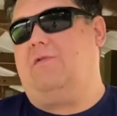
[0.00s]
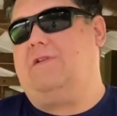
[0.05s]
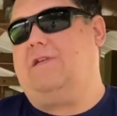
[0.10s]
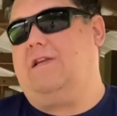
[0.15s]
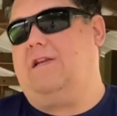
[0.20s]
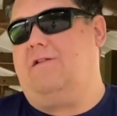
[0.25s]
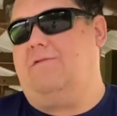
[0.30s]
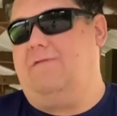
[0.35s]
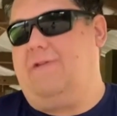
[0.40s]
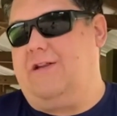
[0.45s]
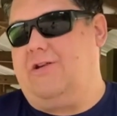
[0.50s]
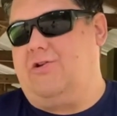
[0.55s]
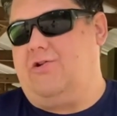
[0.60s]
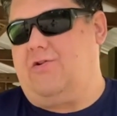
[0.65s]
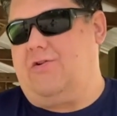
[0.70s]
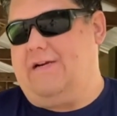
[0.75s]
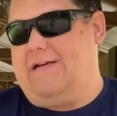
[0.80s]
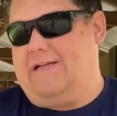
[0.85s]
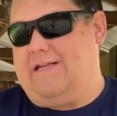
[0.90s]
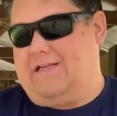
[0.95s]

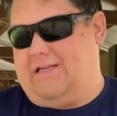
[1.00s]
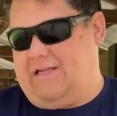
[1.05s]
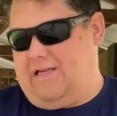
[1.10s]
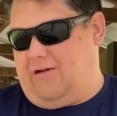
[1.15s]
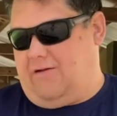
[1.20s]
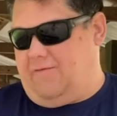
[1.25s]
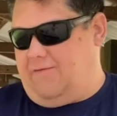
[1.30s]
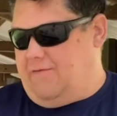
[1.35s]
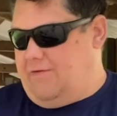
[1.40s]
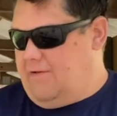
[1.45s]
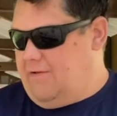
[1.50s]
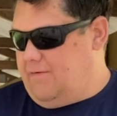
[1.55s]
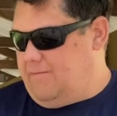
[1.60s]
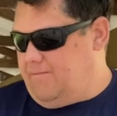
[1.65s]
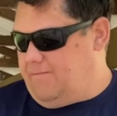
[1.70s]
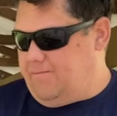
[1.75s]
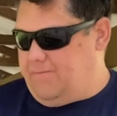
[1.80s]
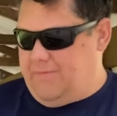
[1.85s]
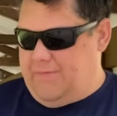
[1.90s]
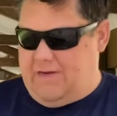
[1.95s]
adventure in itself.
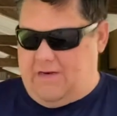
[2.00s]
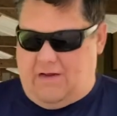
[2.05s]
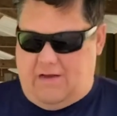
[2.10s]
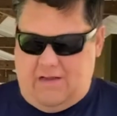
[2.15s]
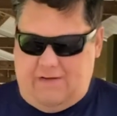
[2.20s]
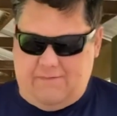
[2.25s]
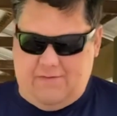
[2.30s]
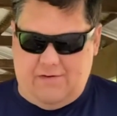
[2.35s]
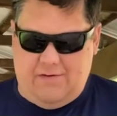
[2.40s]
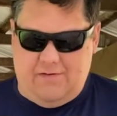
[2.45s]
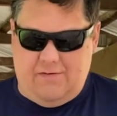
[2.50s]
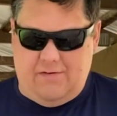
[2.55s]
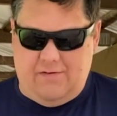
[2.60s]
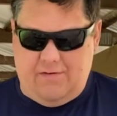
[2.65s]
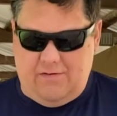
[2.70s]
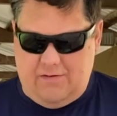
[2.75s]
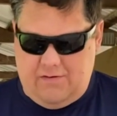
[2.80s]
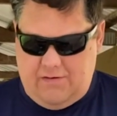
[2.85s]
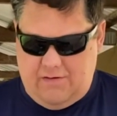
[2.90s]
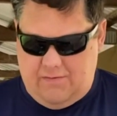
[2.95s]
And I'll have to
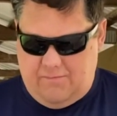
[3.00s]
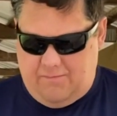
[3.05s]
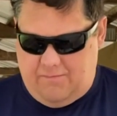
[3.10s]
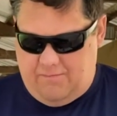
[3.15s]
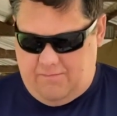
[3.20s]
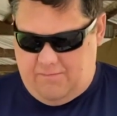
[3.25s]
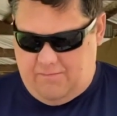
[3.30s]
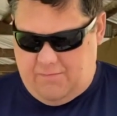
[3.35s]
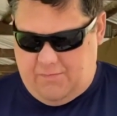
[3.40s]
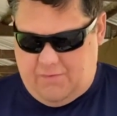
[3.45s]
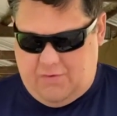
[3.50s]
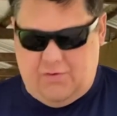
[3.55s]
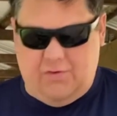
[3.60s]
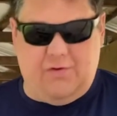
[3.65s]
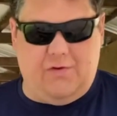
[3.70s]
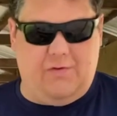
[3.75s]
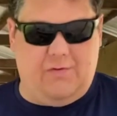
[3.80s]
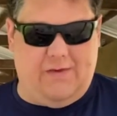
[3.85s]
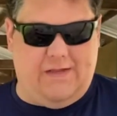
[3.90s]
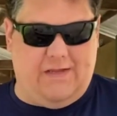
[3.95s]
clue
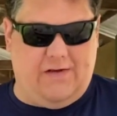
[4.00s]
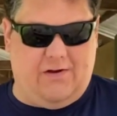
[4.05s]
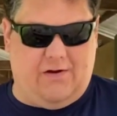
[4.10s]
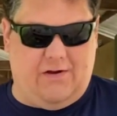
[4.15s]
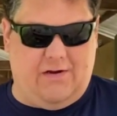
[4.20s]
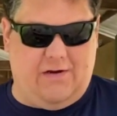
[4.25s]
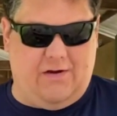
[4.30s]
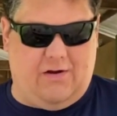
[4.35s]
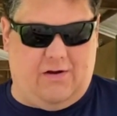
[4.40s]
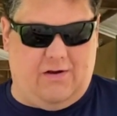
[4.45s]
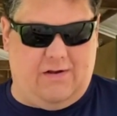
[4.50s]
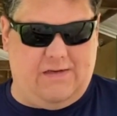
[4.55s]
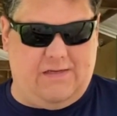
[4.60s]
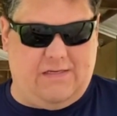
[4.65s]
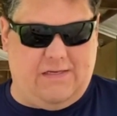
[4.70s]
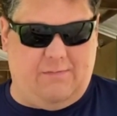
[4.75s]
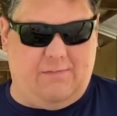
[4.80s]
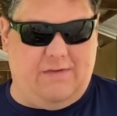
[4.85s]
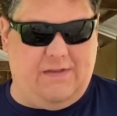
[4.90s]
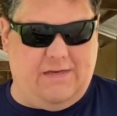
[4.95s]
you in on
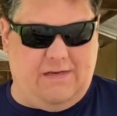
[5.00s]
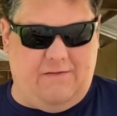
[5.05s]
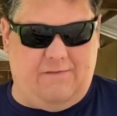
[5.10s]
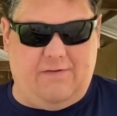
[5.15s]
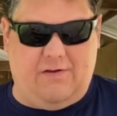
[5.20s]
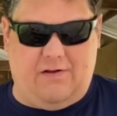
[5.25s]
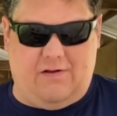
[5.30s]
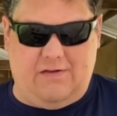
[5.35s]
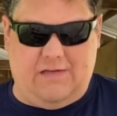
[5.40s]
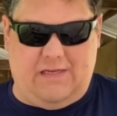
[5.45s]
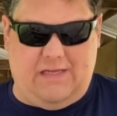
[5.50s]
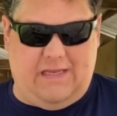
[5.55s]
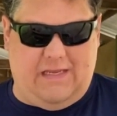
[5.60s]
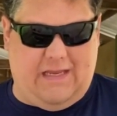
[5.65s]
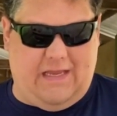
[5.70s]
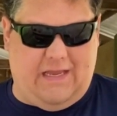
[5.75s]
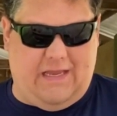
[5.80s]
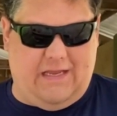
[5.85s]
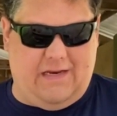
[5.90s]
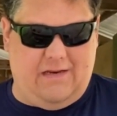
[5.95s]
some of the difficulty he
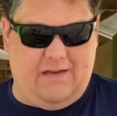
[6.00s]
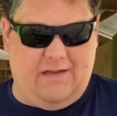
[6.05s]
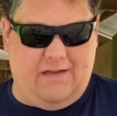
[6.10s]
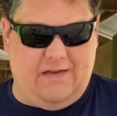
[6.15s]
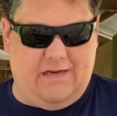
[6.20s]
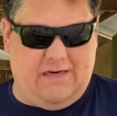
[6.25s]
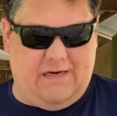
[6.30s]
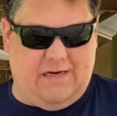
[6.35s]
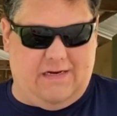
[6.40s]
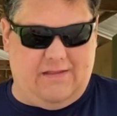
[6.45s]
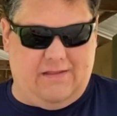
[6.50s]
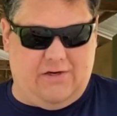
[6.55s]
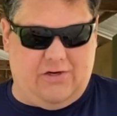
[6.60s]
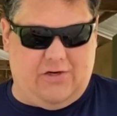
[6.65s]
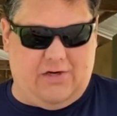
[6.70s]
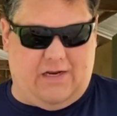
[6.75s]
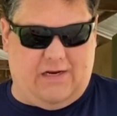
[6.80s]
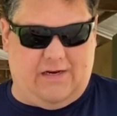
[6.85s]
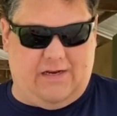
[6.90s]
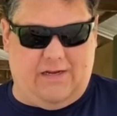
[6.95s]
had getting the
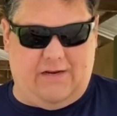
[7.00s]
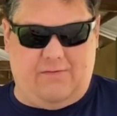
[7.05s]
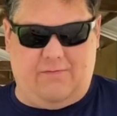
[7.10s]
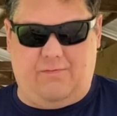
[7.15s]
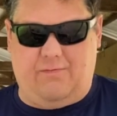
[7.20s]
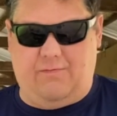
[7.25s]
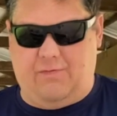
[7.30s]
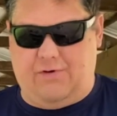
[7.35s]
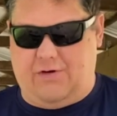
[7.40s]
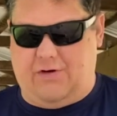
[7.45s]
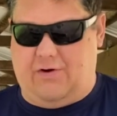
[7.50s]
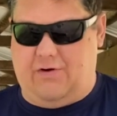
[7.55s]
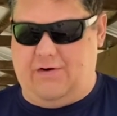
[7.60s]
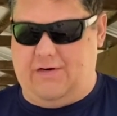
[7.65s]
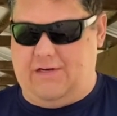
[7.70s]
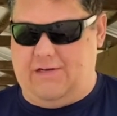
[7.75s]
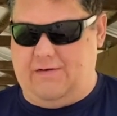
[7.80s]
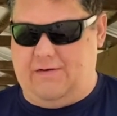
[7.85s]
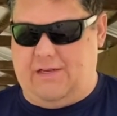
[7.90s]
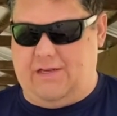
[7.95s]
shotgun returned
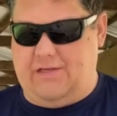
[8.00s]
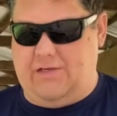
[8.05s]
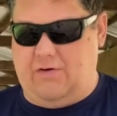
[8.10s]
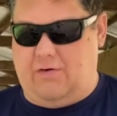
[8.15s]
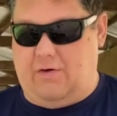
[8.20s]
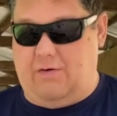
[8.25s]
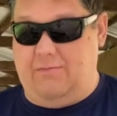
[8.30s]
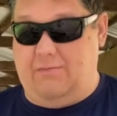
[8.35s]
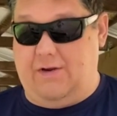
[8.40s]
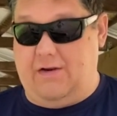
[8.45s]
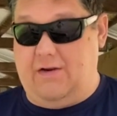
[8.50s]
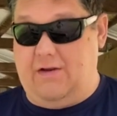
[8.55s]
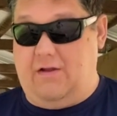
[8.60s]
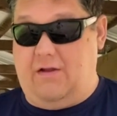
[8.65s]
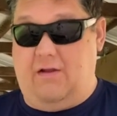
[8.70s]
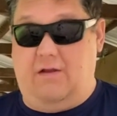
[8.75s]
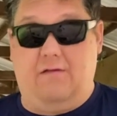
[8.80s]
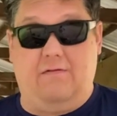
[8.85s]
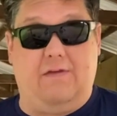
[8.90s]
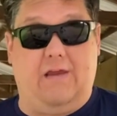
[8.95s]
and so on. But
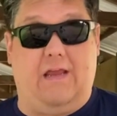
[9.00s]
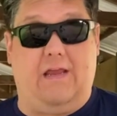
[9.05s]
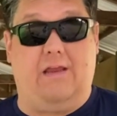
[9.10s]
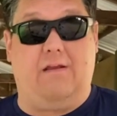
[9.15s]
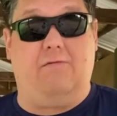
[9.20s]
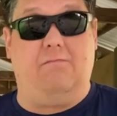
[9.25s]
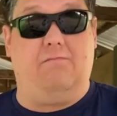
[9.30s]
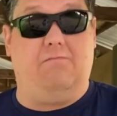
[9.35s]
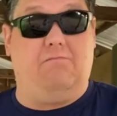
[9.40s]
they